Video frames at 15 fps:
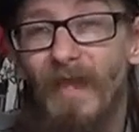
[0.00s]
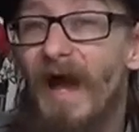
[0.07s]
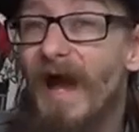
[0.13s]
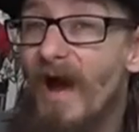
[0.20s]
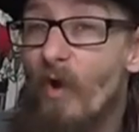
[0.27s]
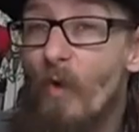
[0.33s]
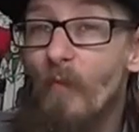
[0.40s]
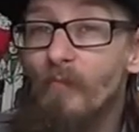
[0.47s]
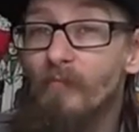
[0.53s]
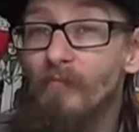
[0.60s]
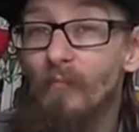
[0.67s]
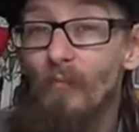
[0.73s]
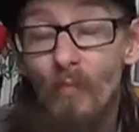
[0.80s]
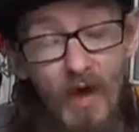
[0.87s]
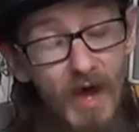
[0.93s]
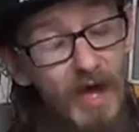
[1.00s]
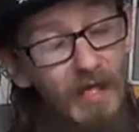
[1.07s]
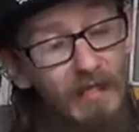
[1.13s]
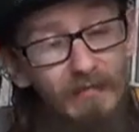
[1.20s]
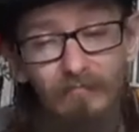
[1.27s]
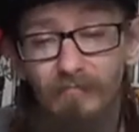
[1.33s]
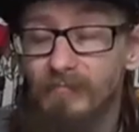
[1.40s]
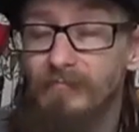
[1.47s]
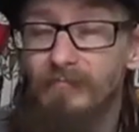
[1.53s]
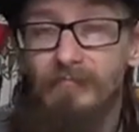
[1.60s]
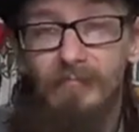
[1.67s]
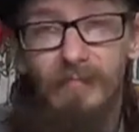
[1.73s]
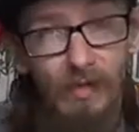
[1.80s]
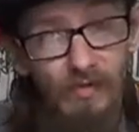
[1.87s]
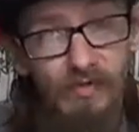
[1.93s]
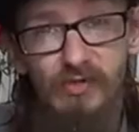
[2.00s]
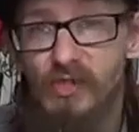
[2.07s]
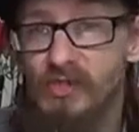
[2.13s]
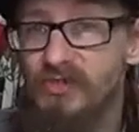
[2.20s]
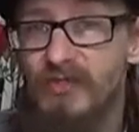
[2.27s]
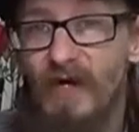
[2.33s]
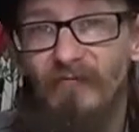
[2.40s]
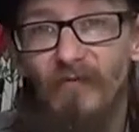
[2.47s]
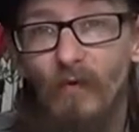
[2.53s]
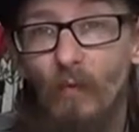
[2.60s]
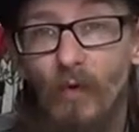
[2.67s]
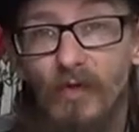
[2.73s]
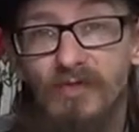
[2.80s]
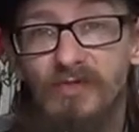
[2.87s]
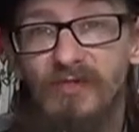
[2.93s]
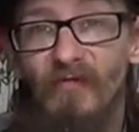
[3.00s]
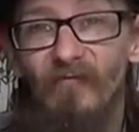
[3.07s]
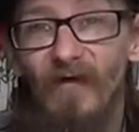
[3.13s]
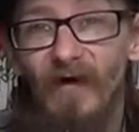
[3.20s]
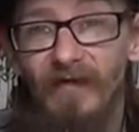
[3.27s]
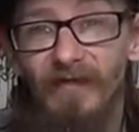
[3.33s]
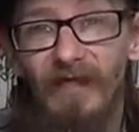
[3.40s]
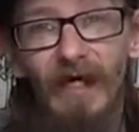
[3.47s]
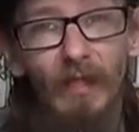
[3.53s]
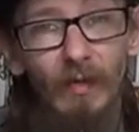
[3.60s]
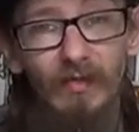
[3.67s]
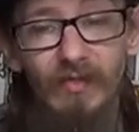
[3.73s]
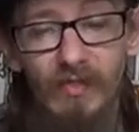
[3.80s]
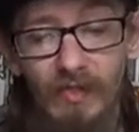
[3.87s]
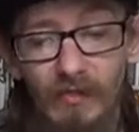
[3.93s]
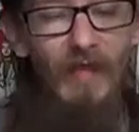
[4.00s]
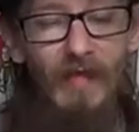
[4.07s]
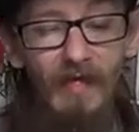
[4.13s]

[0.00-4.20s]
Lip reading: How? Well, you'll just have to watch to find out.